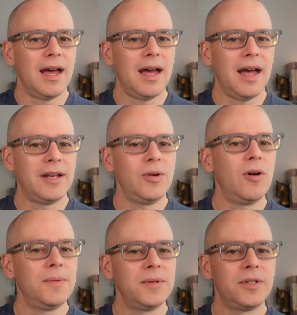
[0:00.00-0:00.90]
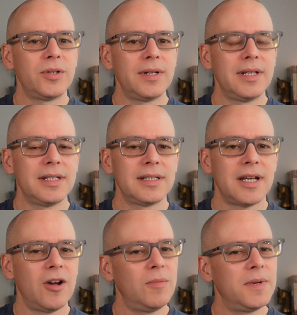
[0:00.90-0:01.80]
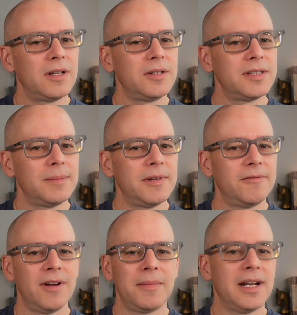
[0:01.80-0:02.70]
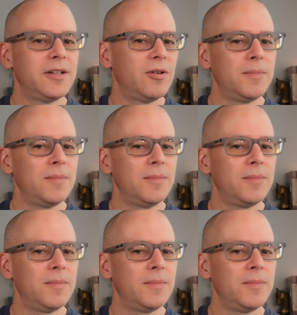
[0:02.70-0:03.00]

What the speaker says: I do hope you enjoyed this. I hope you learned something from it. I do hope you